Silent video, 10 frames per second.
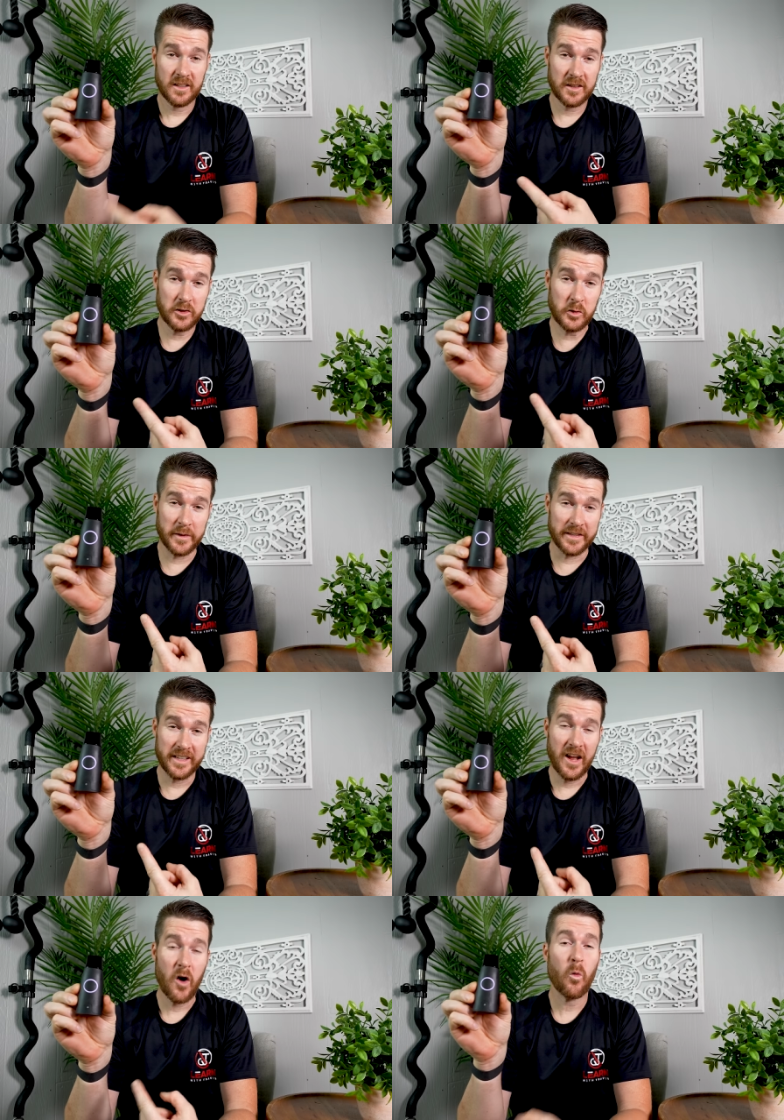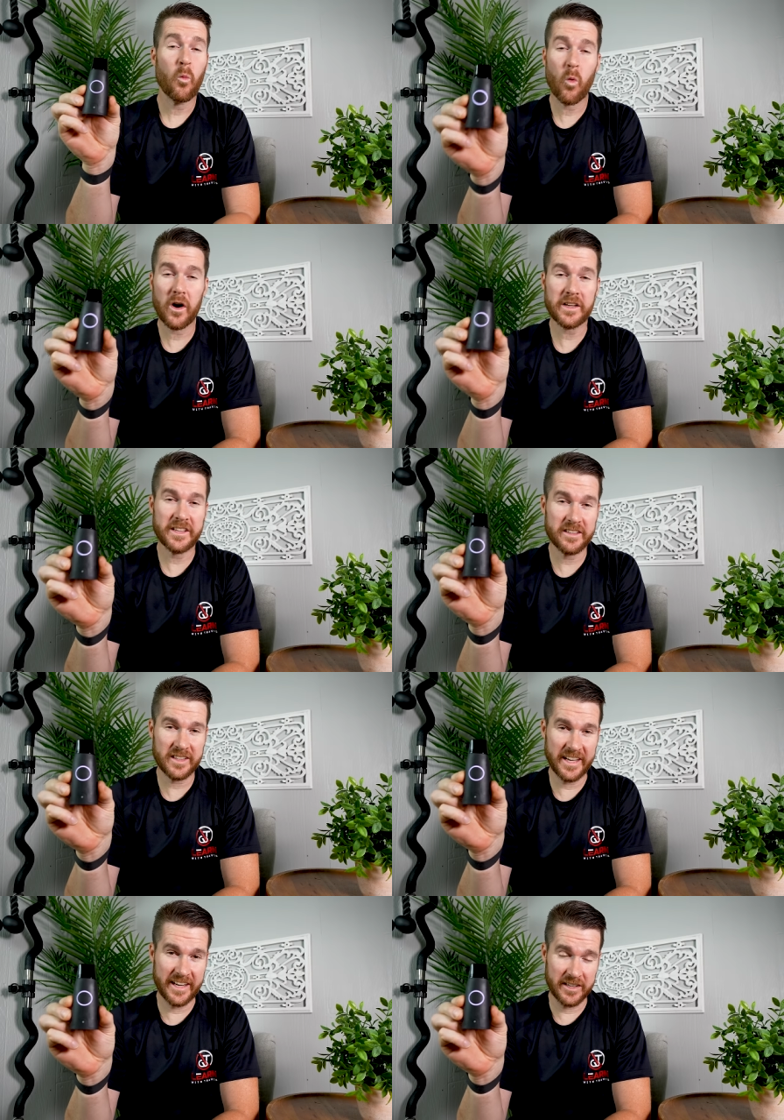Lumen one year
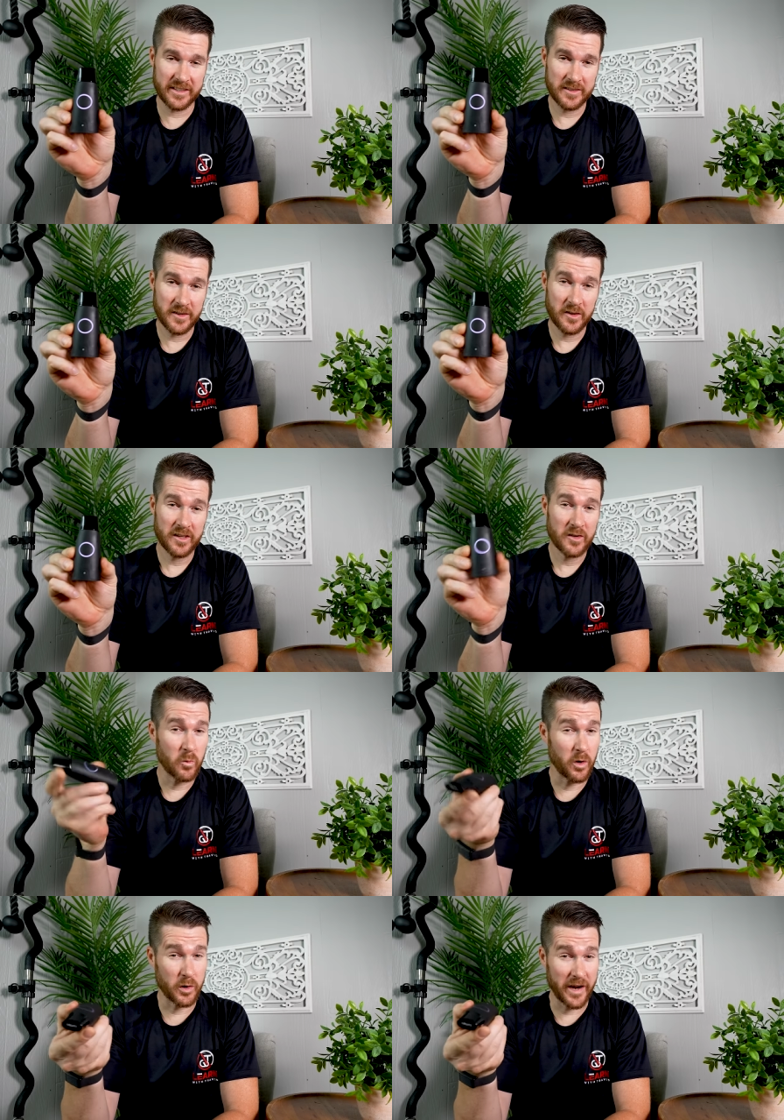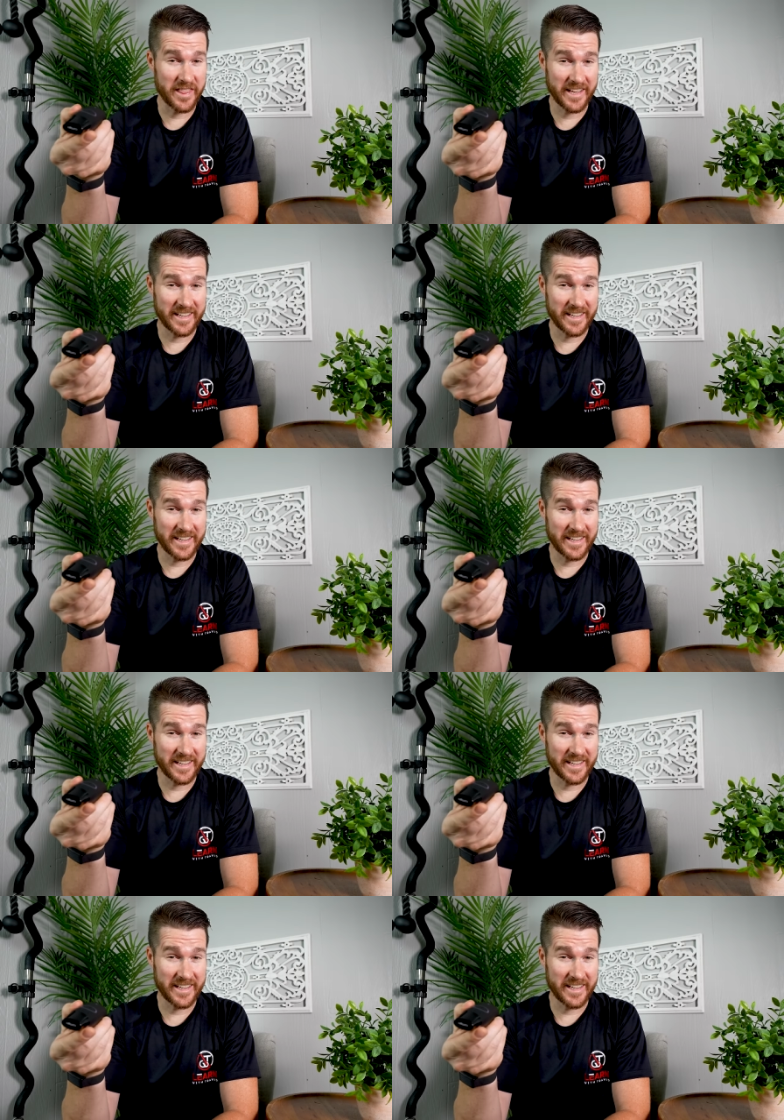later. What do I think